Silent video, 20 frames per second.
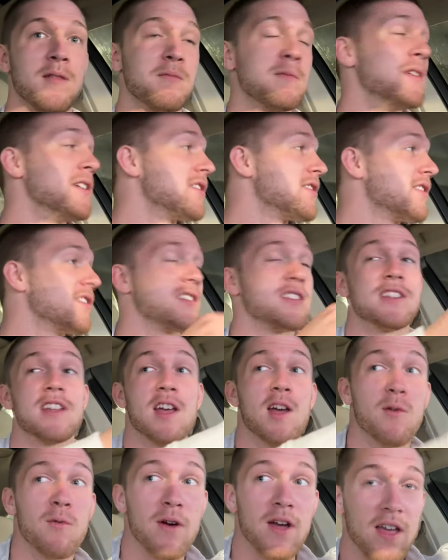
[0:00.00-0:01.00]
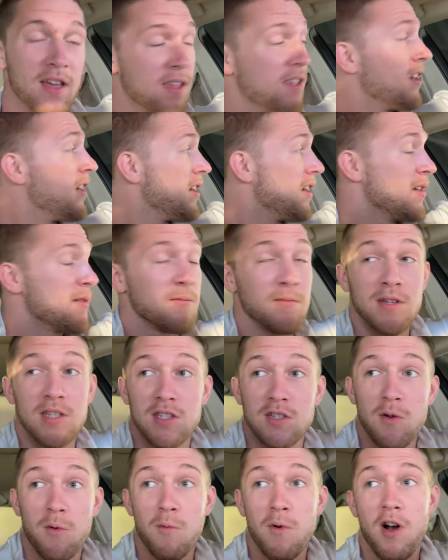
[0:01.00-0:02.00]
Mr. Stairway,
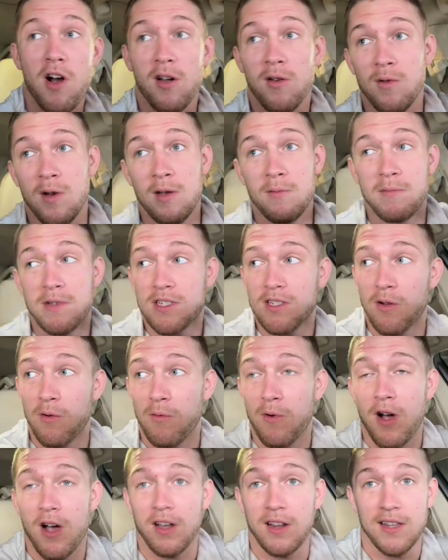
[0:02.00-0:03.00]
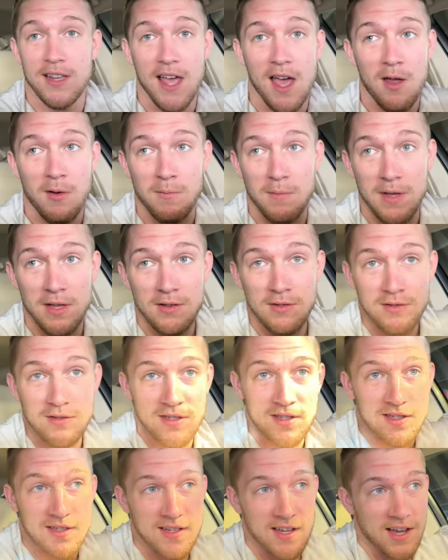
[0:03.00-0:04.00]
Mr. Walkway, Mr. Walk Down me,
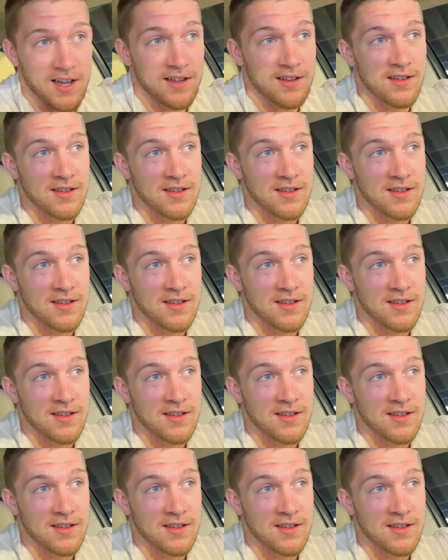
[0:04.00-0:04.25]
who's this guy?